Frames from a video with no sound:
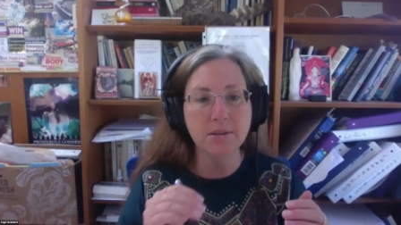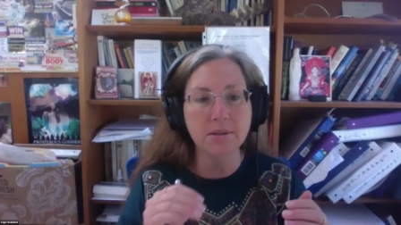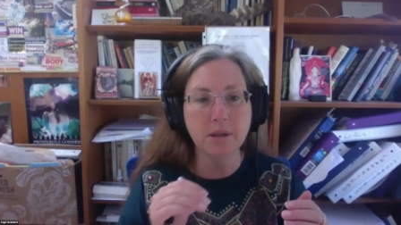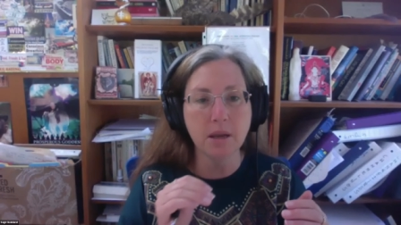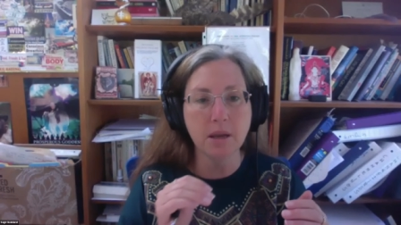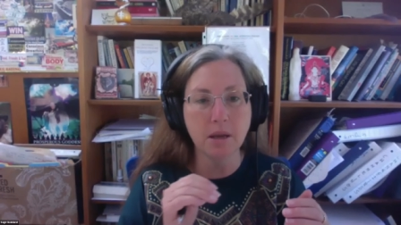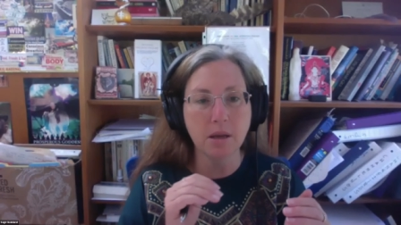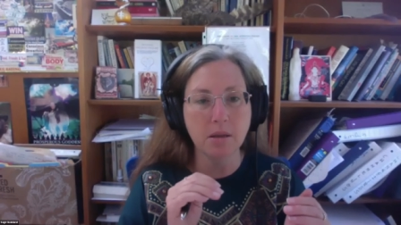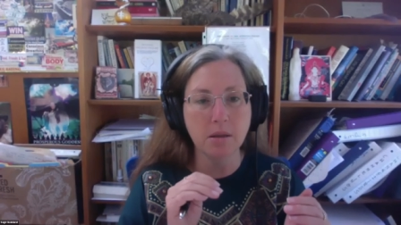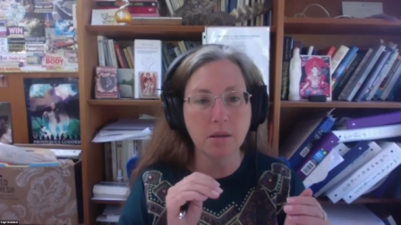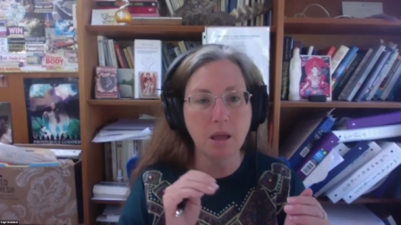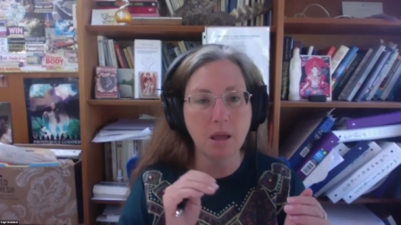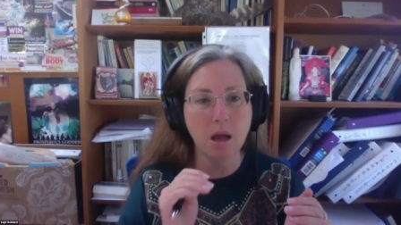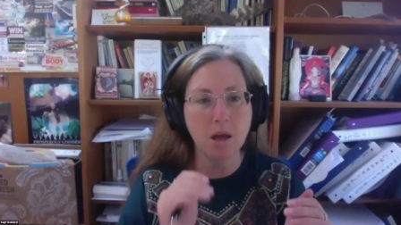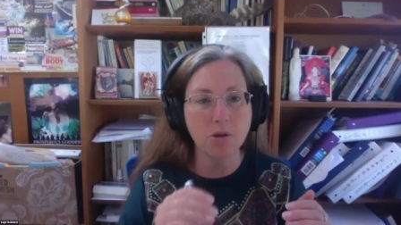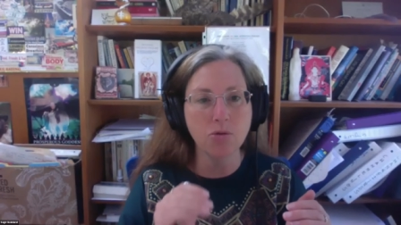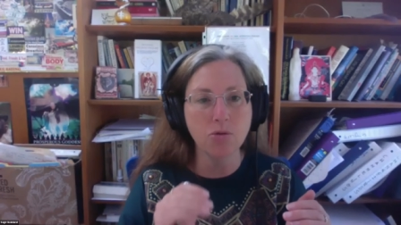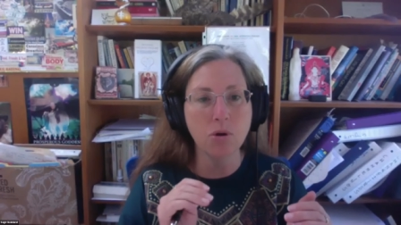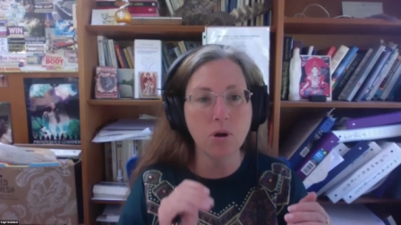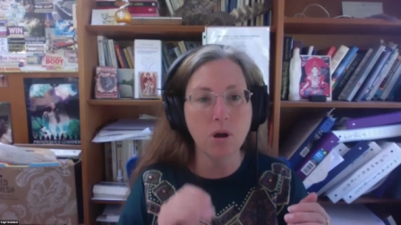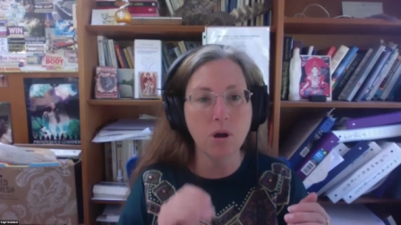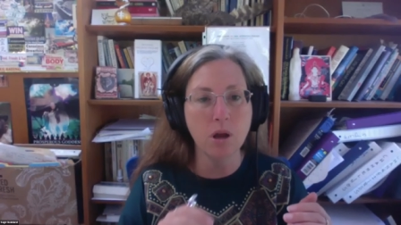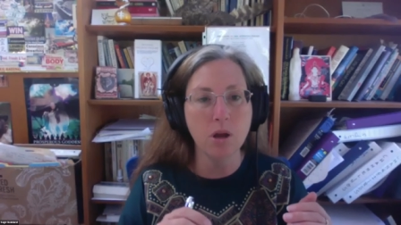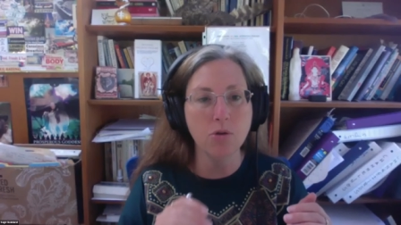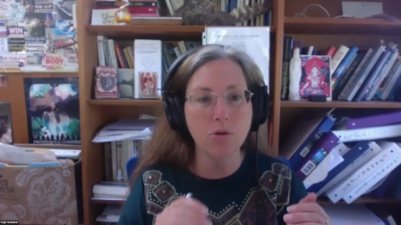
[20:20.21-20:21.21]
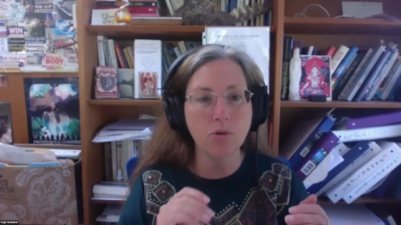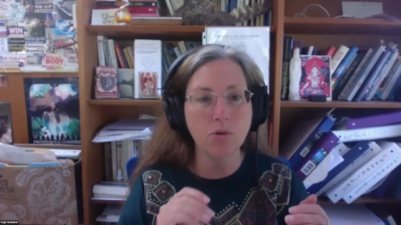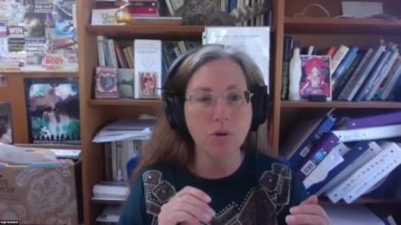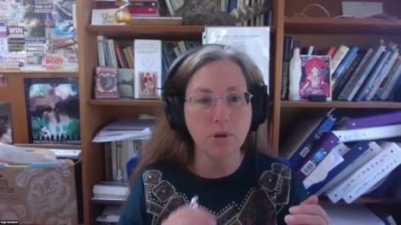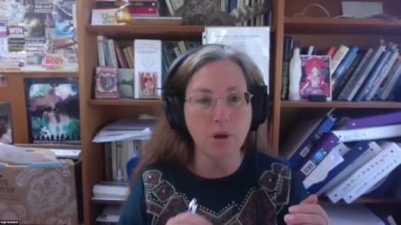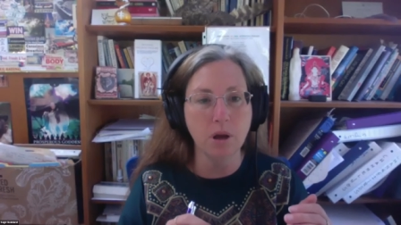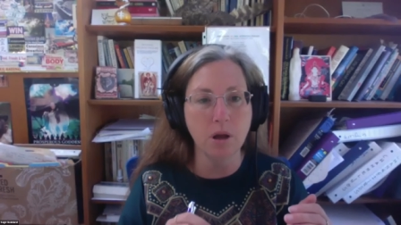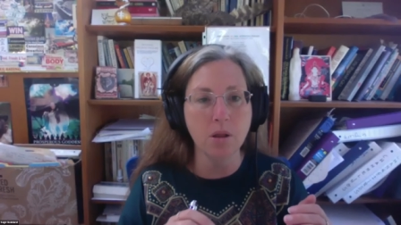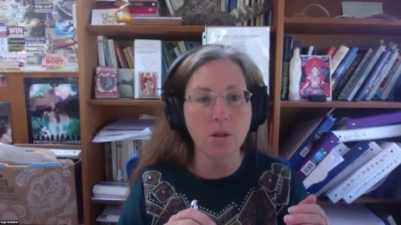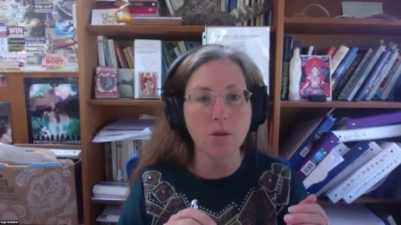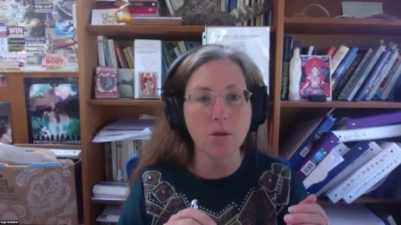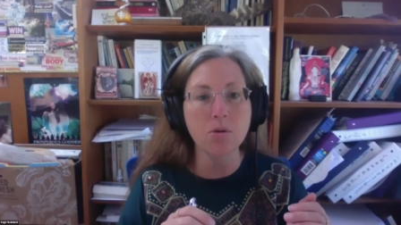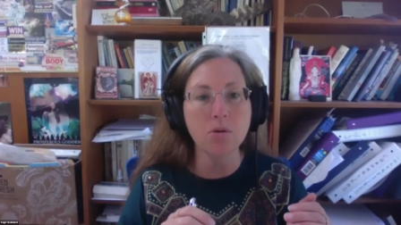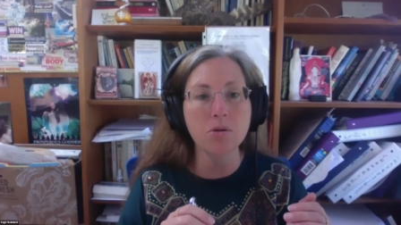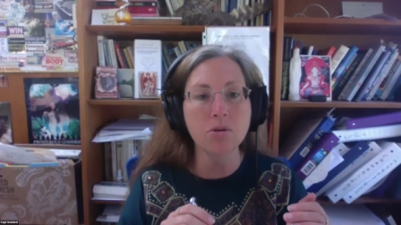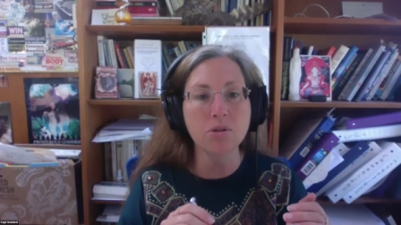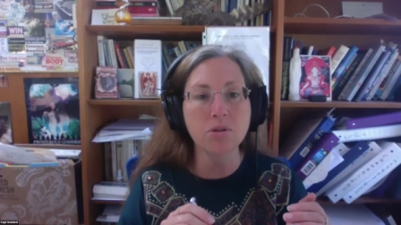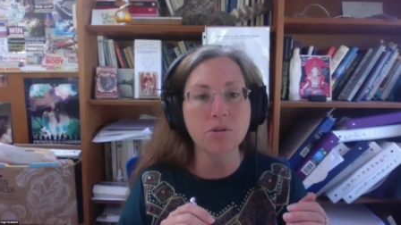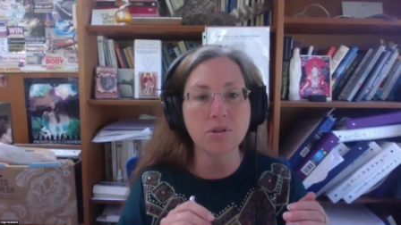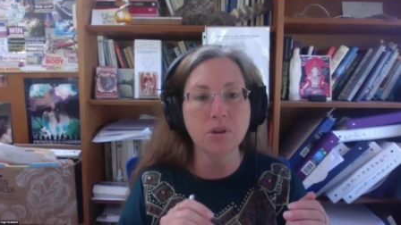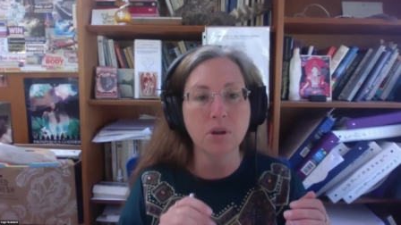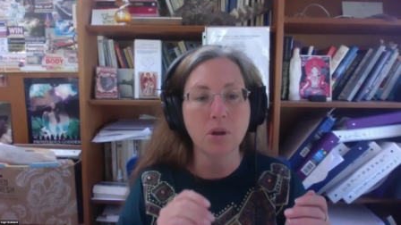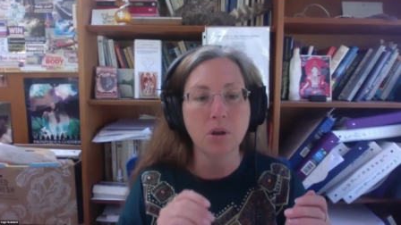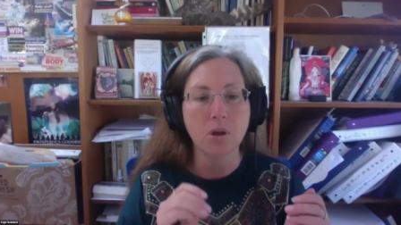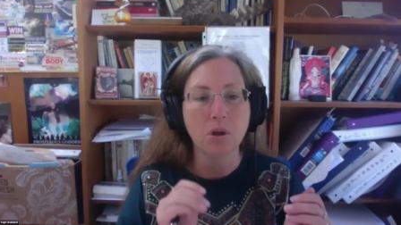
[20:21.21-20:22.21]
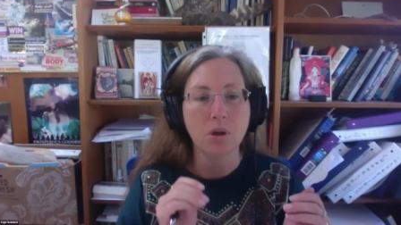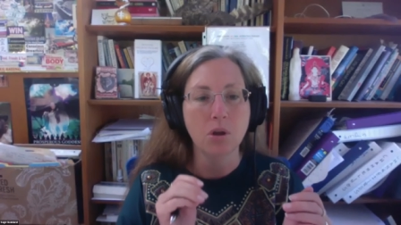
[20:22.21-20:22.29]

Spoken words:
like under $100,